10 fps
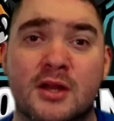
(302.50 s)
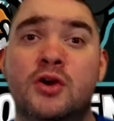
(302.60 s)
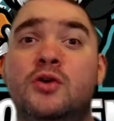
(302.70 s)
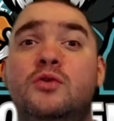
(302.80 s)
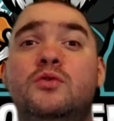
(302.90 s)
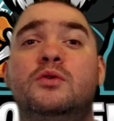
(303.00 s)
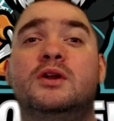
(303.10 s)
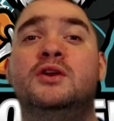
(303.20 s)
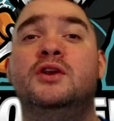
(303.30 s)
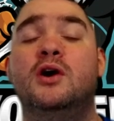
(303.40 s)
Who
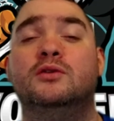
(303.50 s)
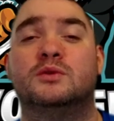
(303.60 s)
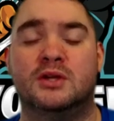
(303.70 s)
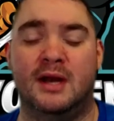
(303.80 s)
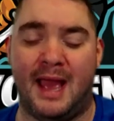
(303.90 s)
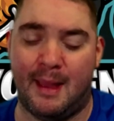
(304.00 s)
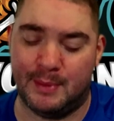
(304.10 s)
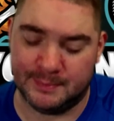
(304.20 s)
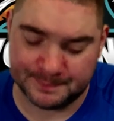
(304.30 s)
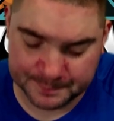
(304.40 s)
knows what's going to
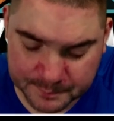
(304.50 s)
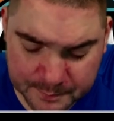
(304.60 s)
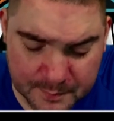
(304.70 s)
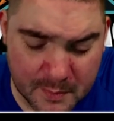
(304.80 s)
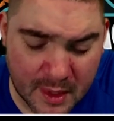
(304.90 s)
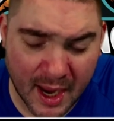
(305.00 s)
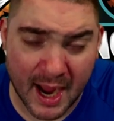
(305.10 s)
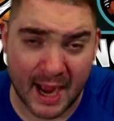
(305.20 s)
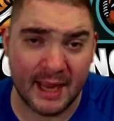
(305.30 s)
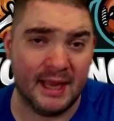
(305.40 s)
happen?
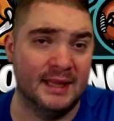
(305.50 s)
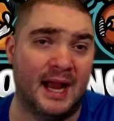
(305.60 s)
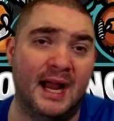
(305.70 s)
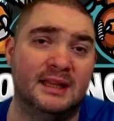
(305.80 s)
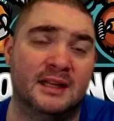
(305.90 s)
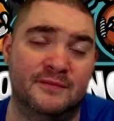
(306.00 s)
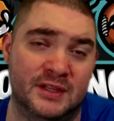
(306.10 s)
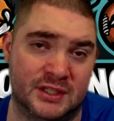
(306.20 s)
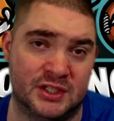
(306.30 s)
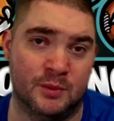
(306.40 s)
I love
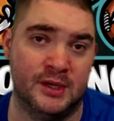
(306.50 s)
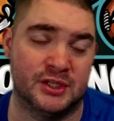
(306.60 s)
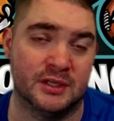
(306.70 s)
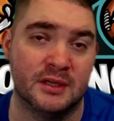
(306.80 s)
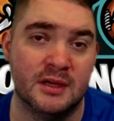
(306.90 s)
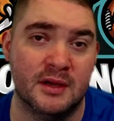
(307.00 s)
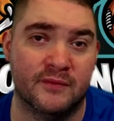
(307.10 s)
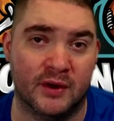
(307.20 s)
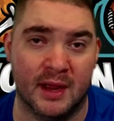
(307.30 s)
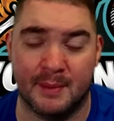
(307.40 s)
this situation
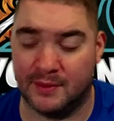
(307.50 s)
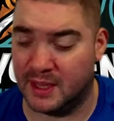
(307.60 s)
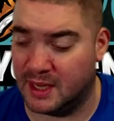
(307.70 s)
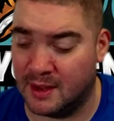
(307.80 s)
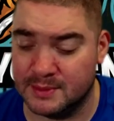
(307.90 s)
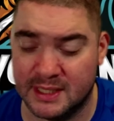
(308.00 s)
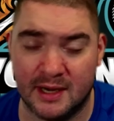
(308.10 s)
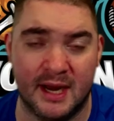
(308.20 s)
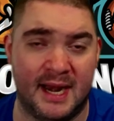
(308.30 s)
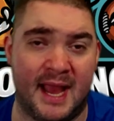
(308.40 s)
for him. I think he comes in
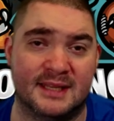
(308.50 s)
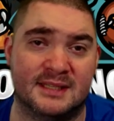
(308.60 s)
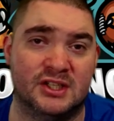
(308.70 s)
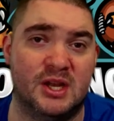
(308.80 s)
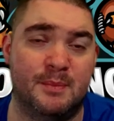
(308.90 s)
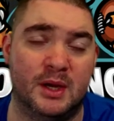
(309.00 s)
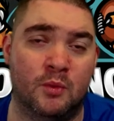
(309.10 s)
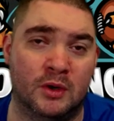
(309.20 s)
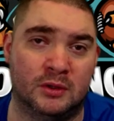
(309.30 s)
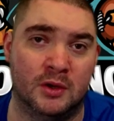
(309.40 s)
there and has such a big
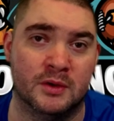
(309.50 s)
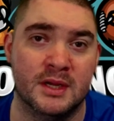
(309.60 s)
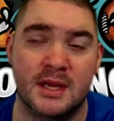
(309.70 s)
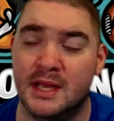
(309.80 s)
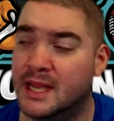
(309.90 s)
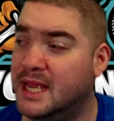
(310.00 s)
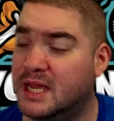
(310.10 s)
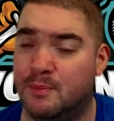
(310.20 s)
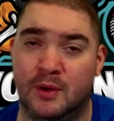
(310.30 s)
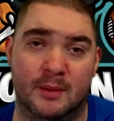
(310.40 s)
workload. He
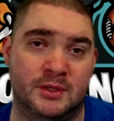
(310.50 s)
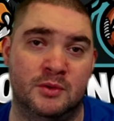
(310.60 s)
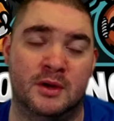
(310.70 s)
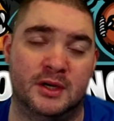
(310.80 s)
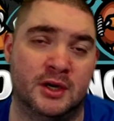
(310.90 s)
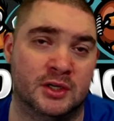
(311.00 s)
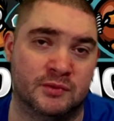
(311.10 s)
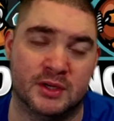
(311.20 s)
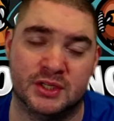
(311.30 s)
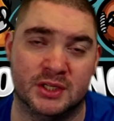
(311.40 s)
could put up 200 yards
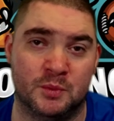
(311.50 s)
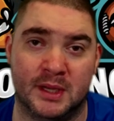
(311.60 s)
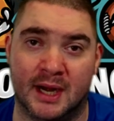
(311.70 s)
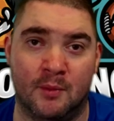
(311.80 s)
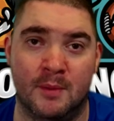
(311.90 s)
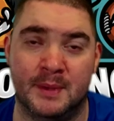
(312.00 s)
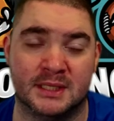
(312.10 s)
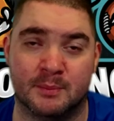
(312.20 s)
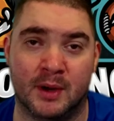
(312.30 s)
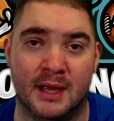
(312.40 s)
rushing this week, and I wouldn't be
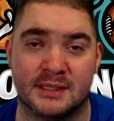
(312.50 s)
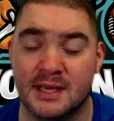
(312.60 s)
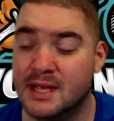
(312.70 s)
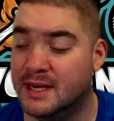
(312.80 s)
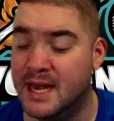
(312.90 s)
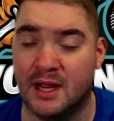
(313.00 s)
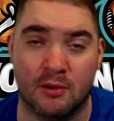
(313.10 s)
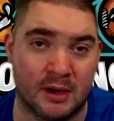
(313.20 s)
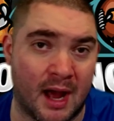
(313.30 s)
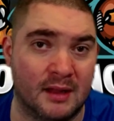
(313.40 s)
surprised. Nico
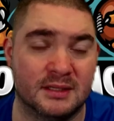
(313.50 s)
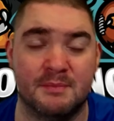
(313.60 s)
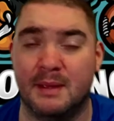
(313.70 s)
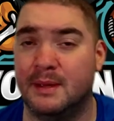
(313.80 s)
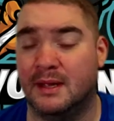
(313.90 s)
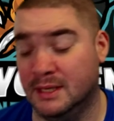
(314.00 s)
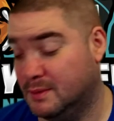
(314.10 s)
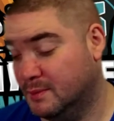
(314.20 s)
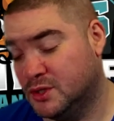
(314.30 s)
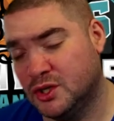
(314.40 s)
Collins, maybe
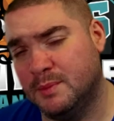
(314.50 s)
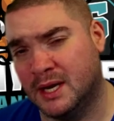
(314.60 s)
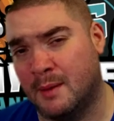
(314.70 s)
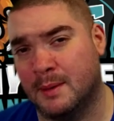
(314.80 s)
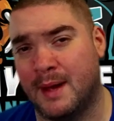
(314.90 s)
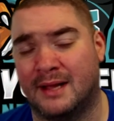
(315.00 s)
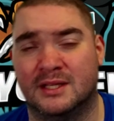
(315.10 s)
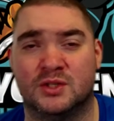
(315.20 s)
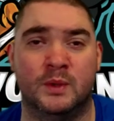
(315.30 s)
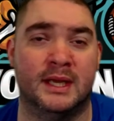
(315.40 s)
he should be coming back
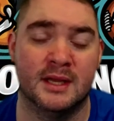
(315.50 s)
this week.